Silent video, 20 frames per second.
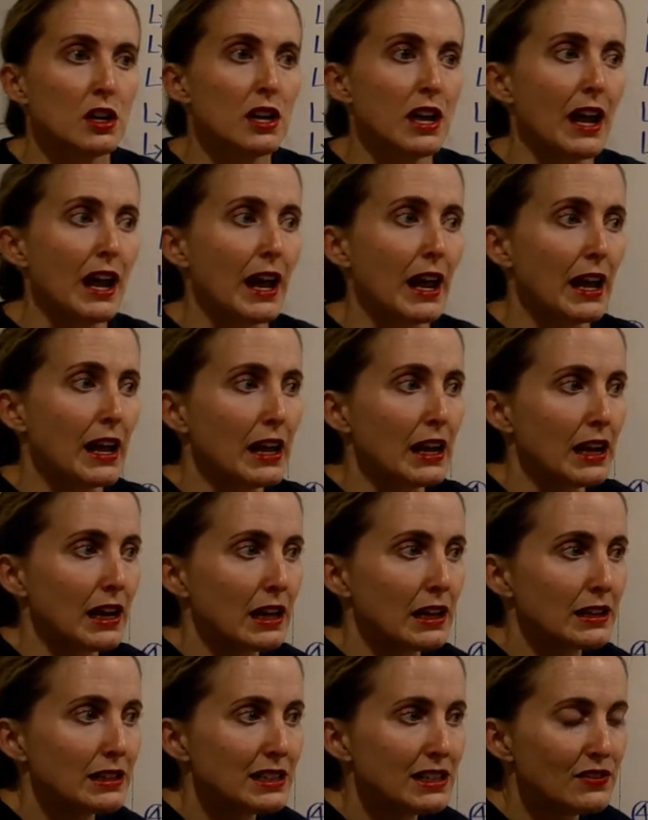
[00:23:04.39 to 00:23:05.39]

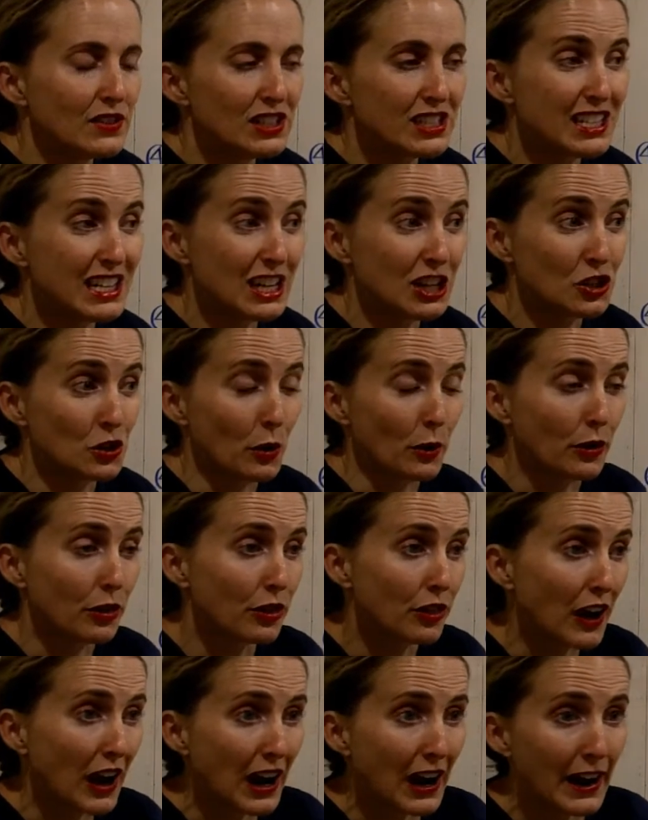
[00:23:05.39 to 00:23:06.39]
a DVT in your
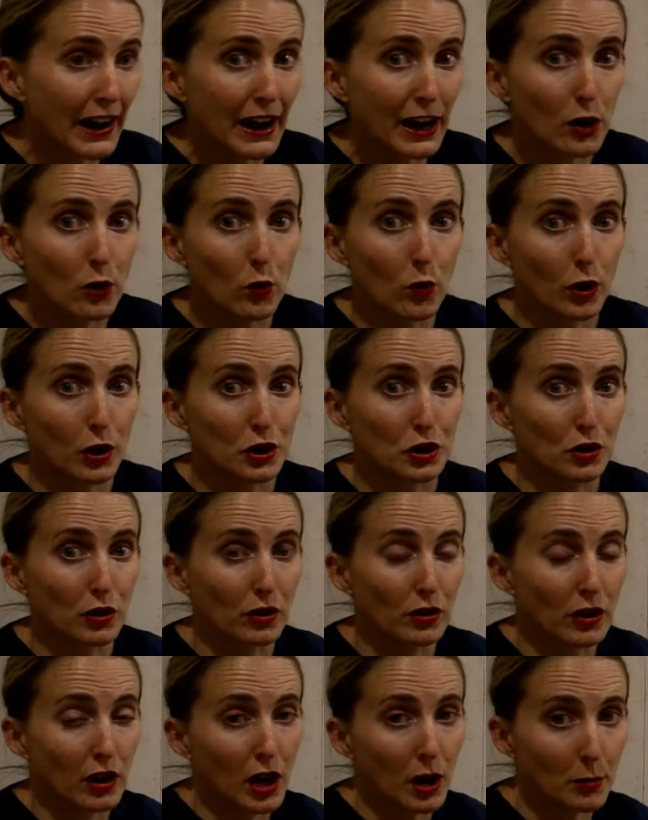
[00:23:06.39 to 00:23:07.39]
thigh or
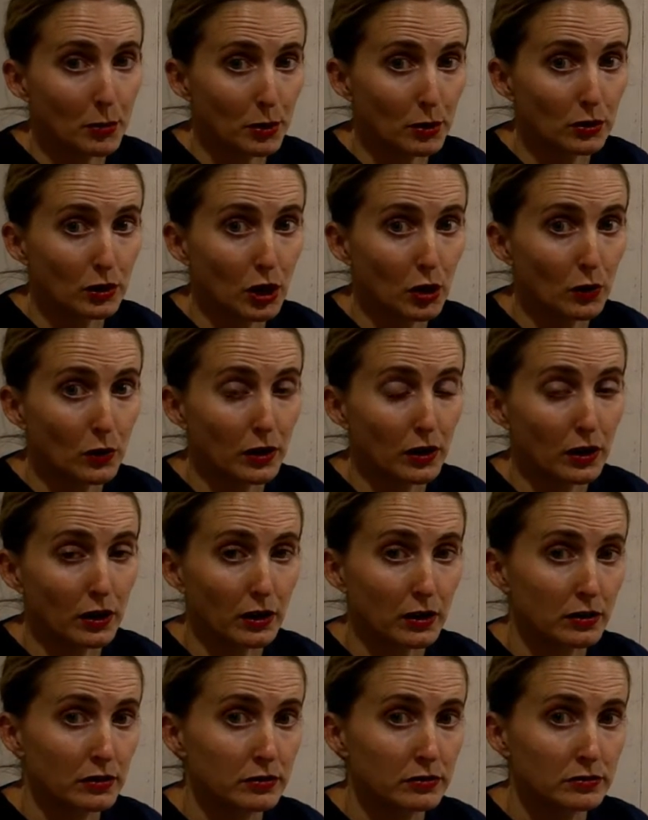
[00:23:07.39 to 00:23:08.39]
your upper
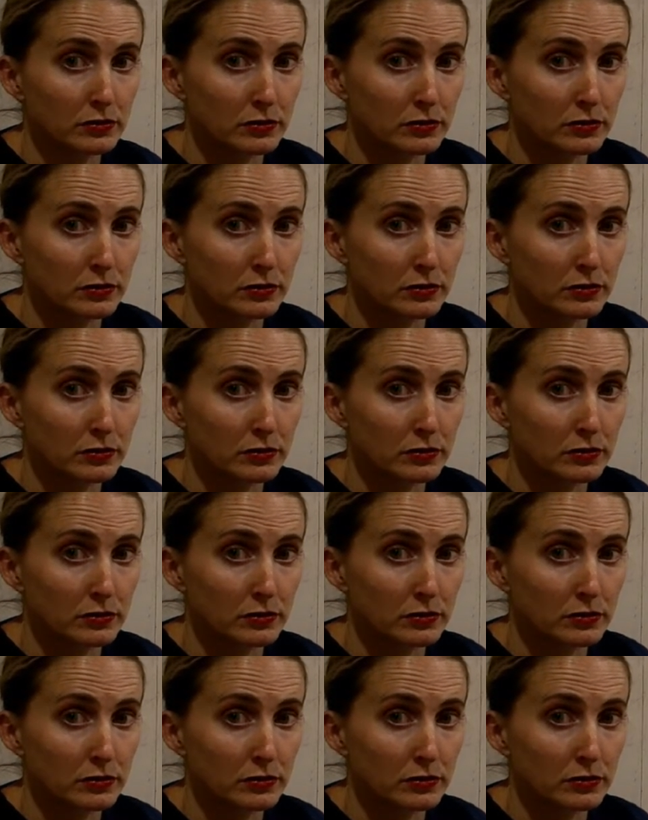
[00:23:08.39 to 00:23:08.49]
lower